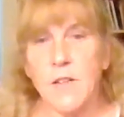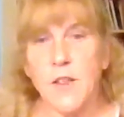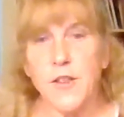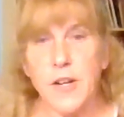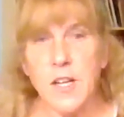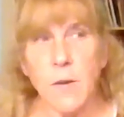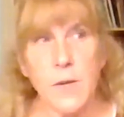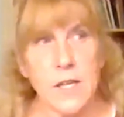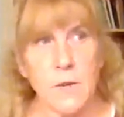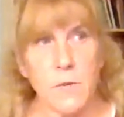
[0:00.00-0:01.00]
So the third year
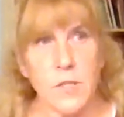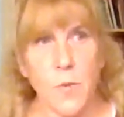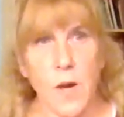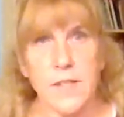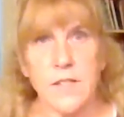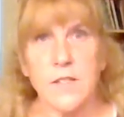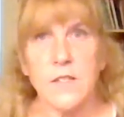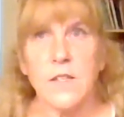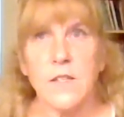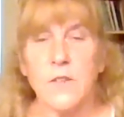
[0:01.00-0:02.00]
we did it, which was
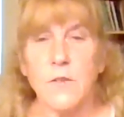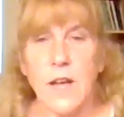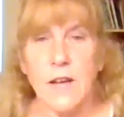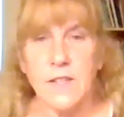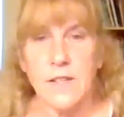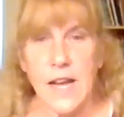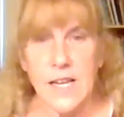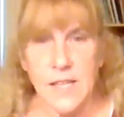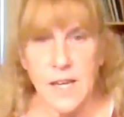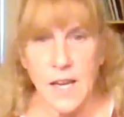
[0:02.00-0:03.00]

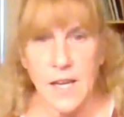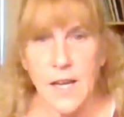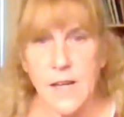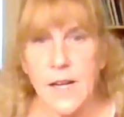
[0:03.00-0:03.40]
2019,